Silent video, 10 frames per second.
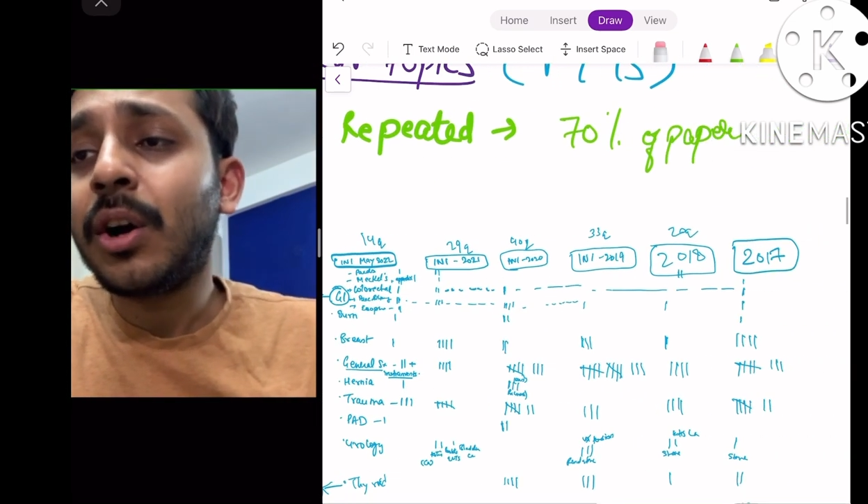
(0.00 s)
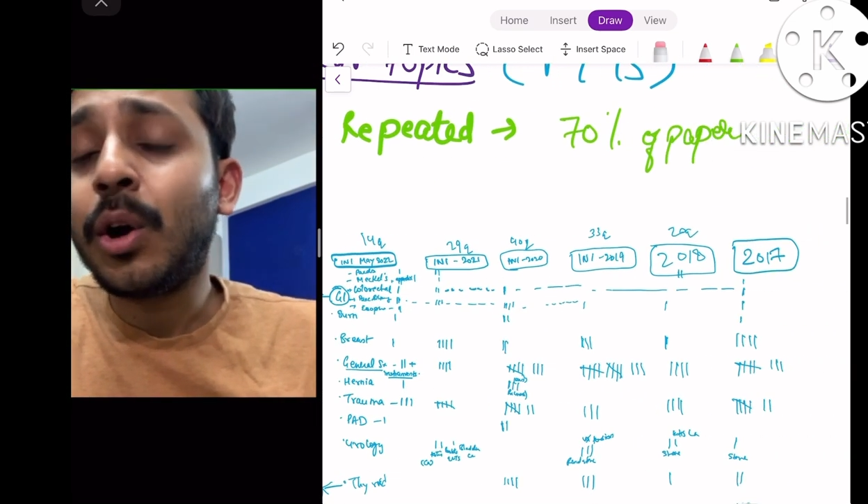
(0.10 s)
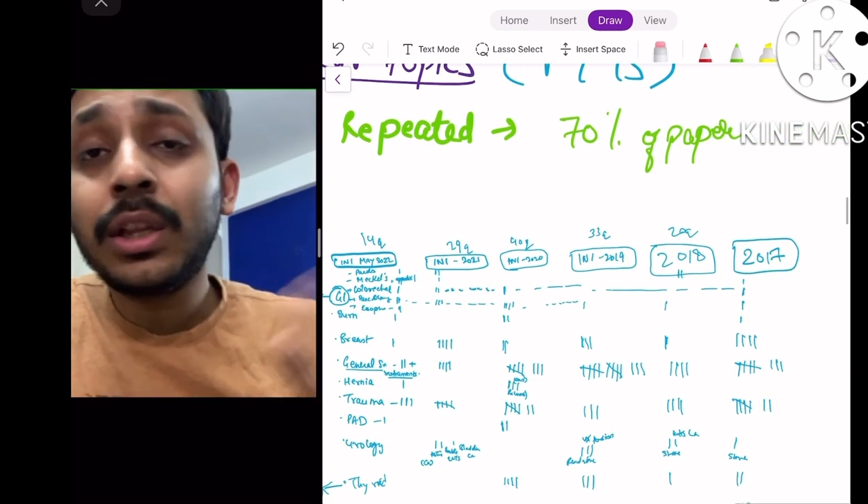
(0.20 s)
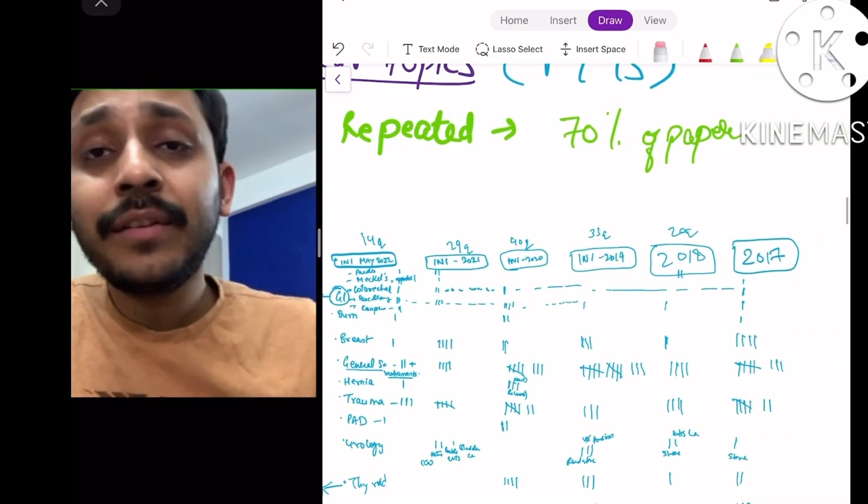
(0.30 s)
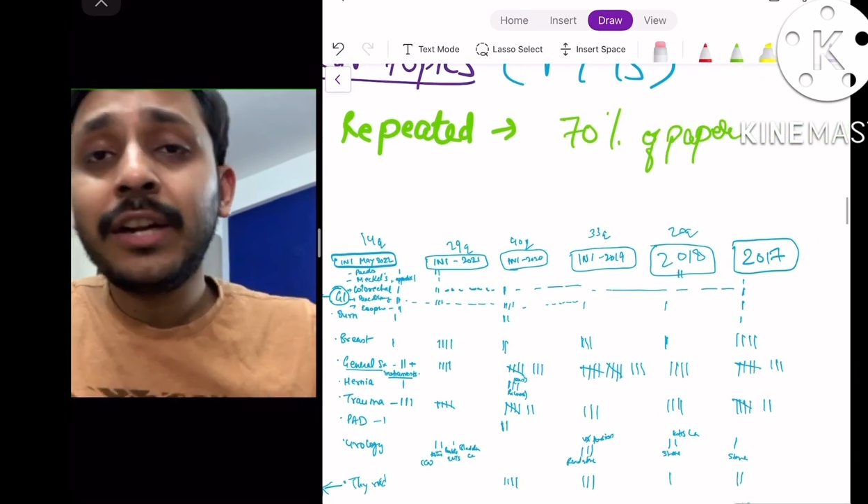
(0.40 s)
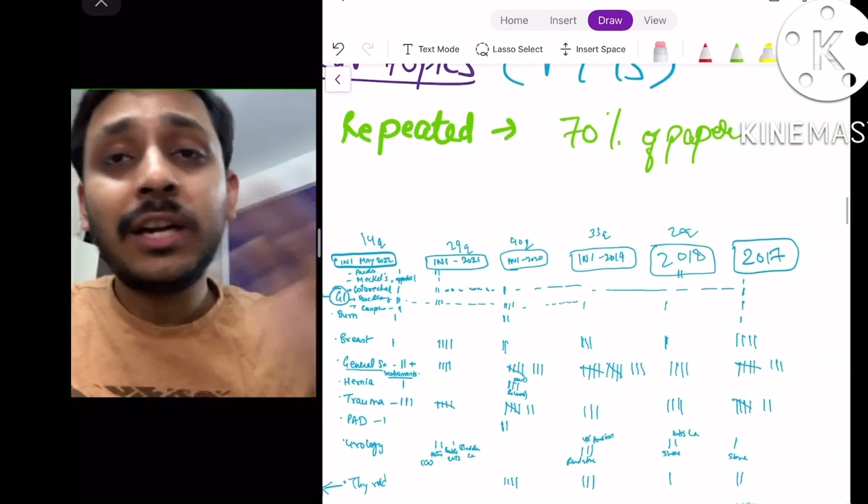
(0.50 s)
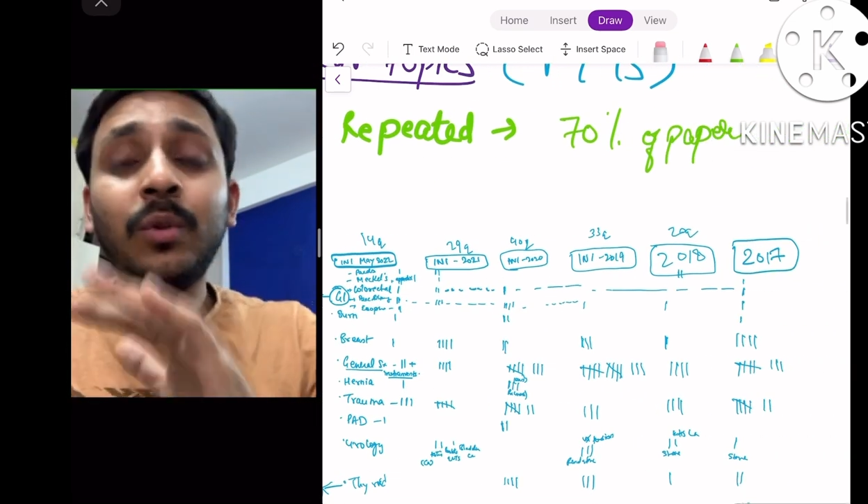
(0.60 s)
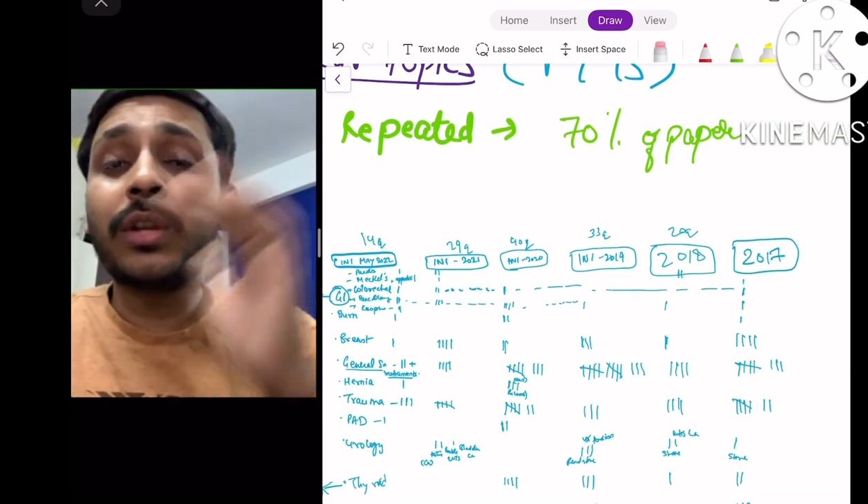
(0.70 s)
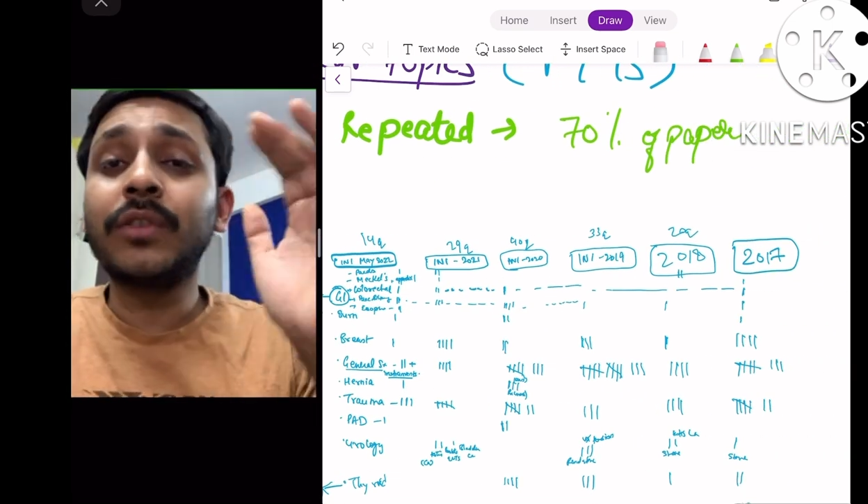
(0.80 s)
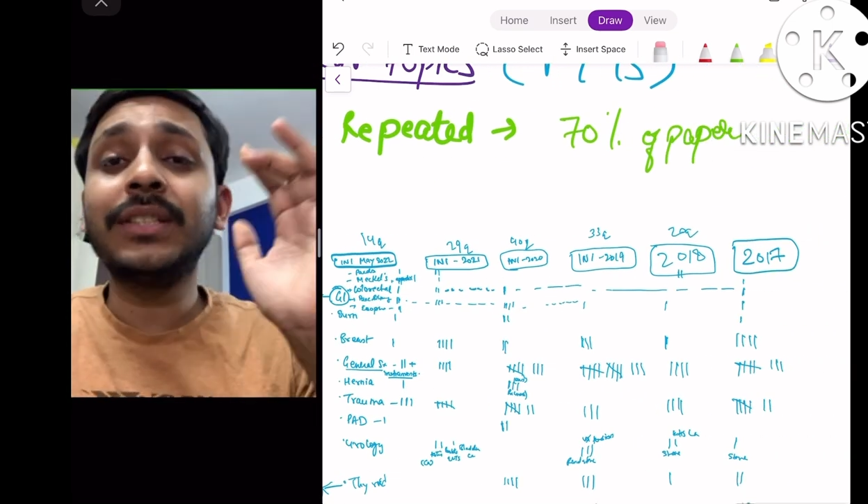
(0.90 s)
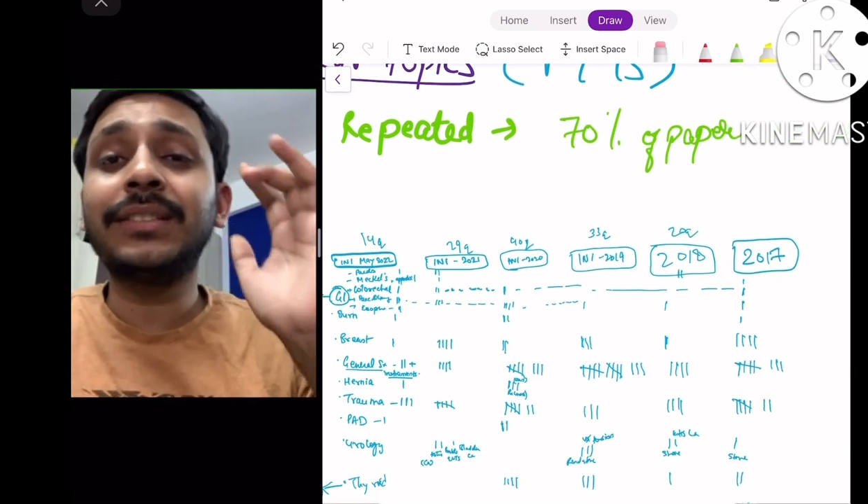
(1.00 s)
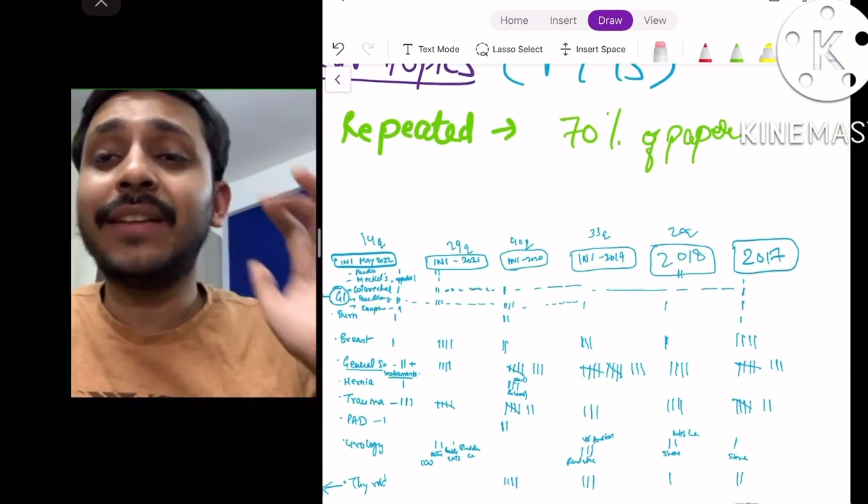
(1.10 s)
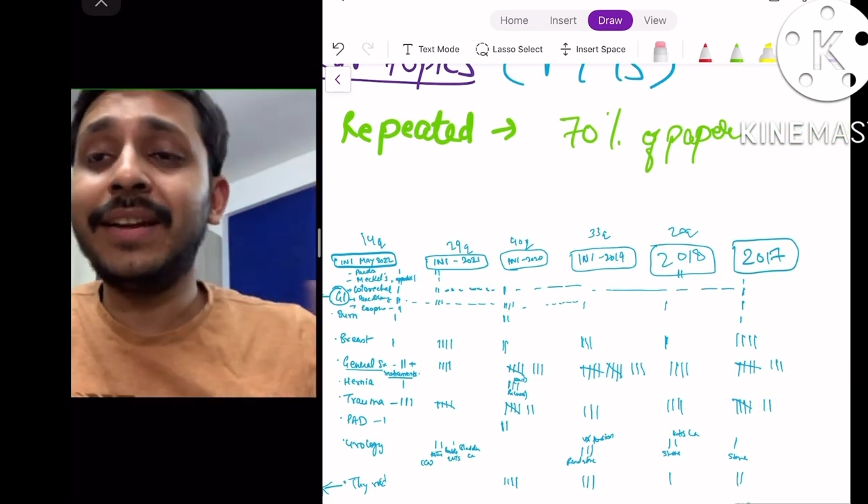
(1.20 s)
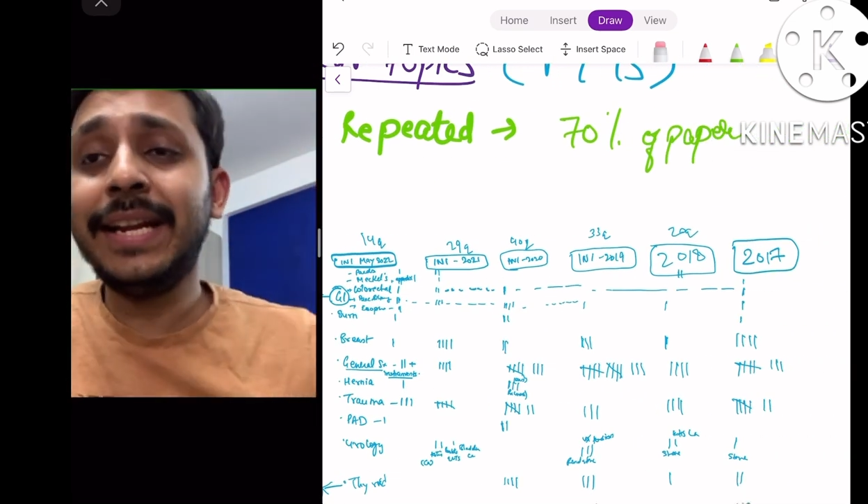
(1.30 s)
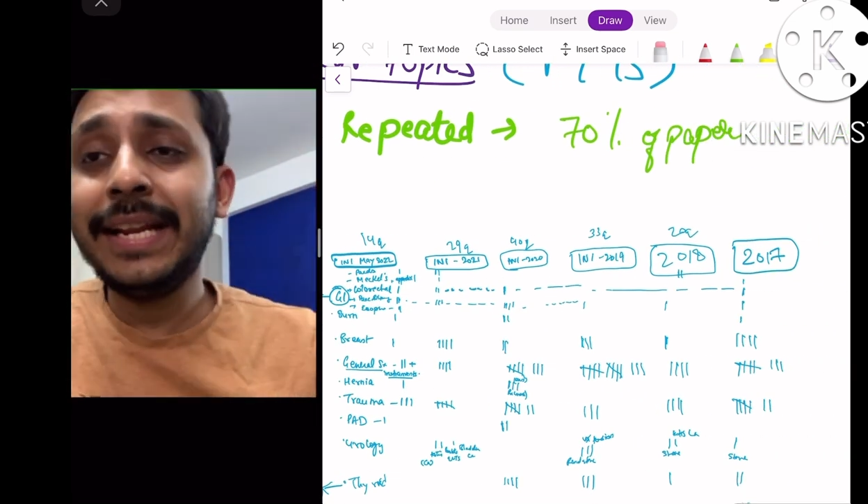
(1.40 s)
all the way till two thousand
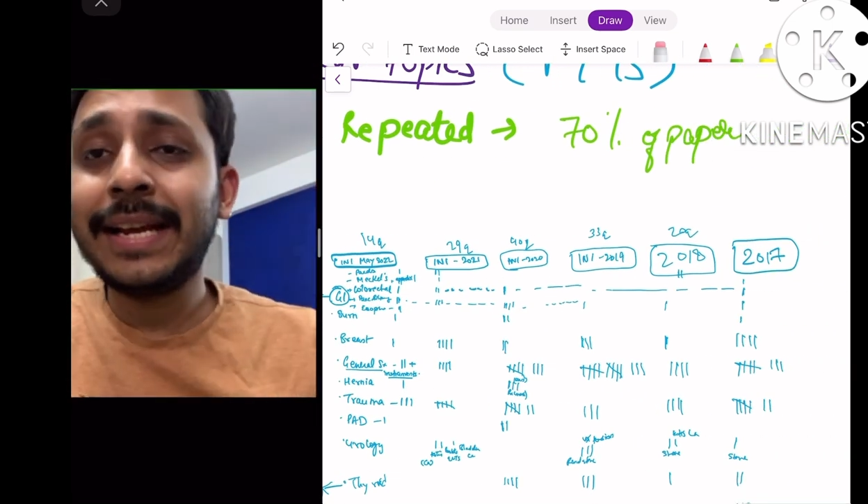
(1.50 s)
seventeen.